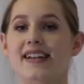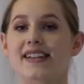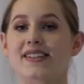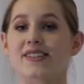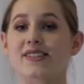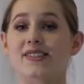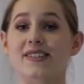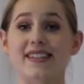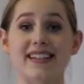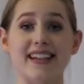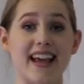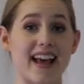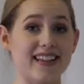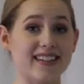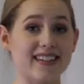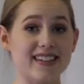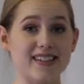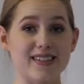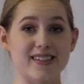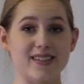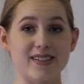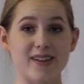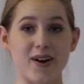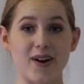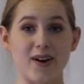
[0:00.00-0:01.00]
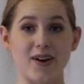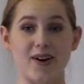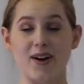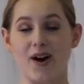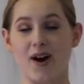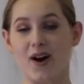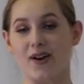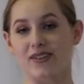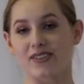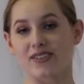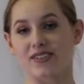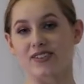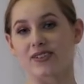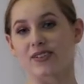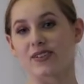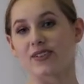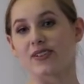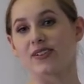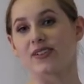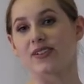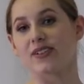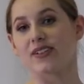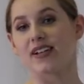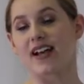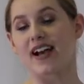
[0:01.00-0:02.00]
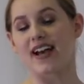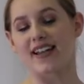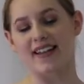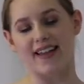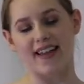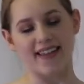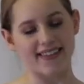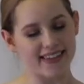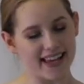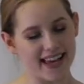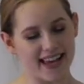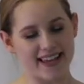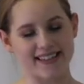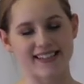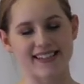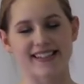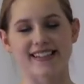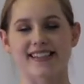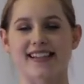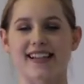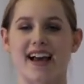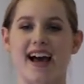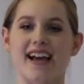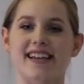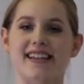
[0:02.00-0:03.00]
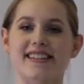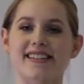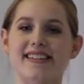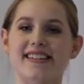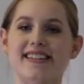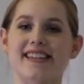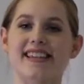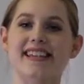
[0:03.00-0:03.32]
So now let's go on to another exercise.